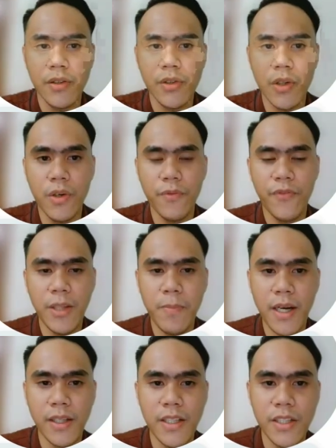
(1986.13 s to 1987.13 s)
So
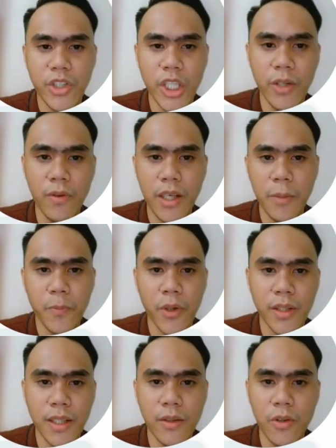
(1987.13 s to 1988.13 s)
feedback is genuinely
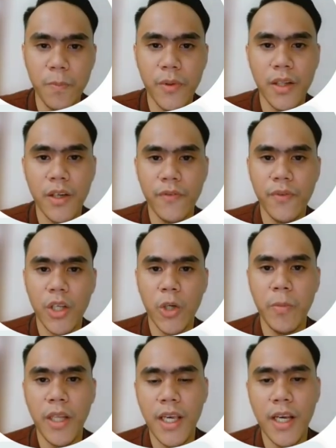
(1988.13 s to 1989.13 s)
important component of the
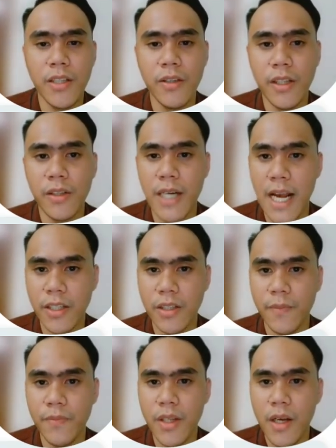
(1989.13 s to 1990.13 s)
communication
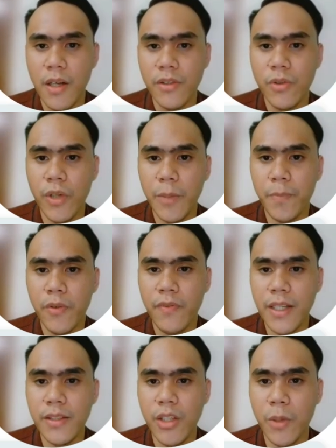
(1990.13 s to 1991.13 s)
interaction. So it
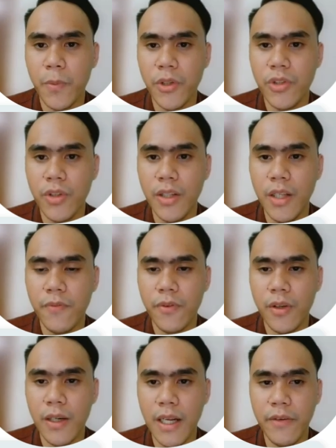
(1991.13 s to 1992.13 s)
provides the opportunity
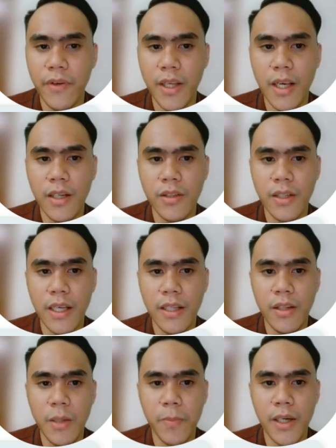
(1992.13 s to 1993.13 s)
for clarification
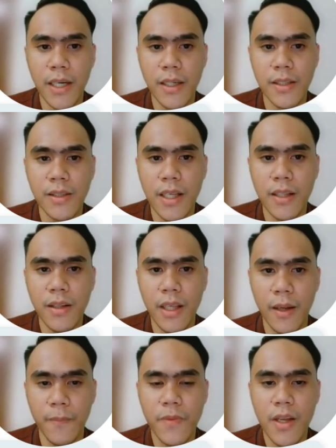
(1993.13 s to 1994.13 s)
and deeper
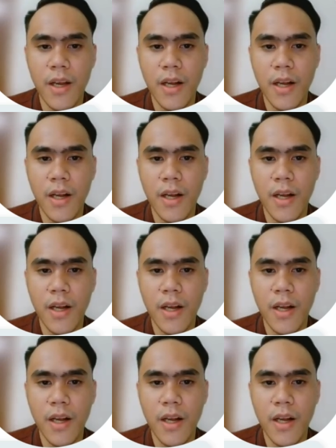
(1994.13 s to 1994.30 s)
understanding,